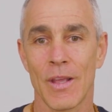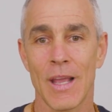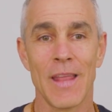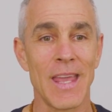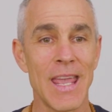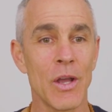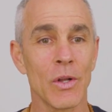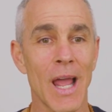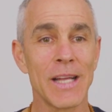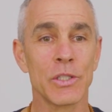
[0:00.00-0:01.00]
And the ego
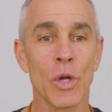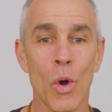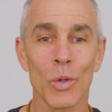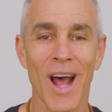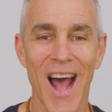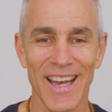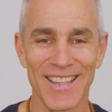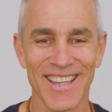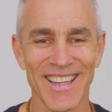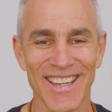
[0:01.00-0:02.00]
likes to hold on.
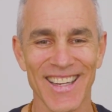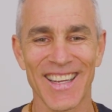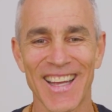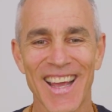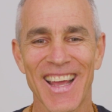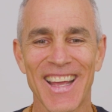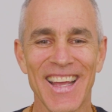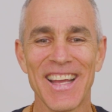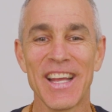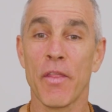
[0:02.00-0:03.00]

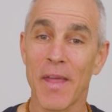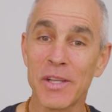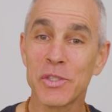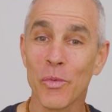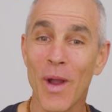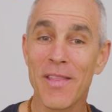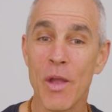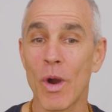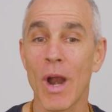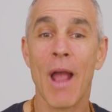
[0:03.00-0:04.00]
Things the way they
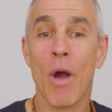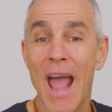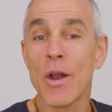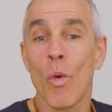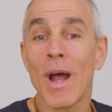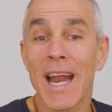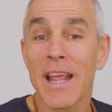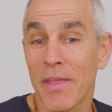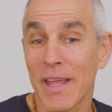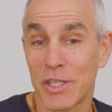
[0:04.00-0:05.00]
were. I don't want
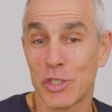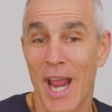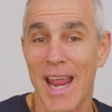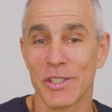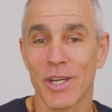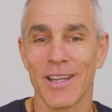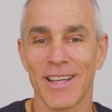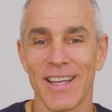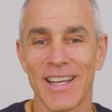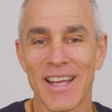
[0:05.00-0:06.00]
anything to change.
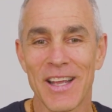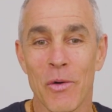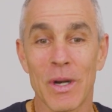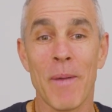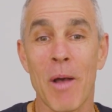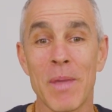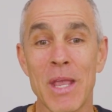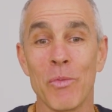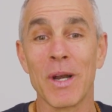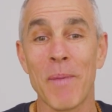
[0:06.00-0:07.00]
What about
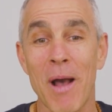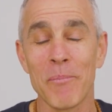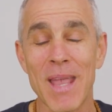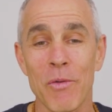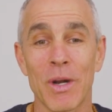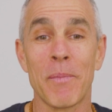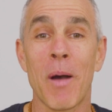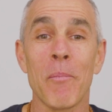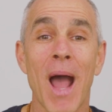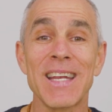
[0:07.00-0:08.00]
me? What about me? What
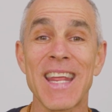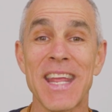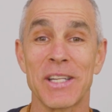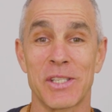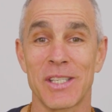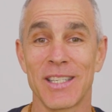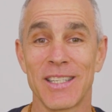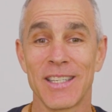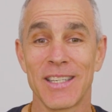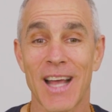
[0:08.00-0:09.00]
about my needs?
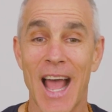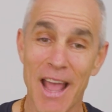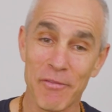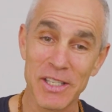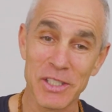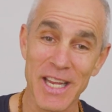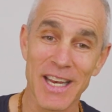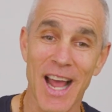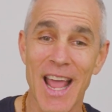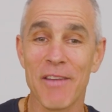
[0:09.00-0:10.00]
I have this
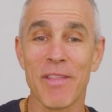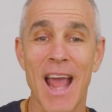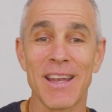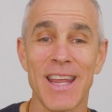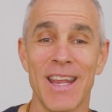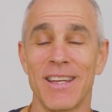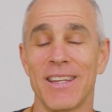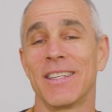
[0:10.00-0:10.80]
need. I have that need.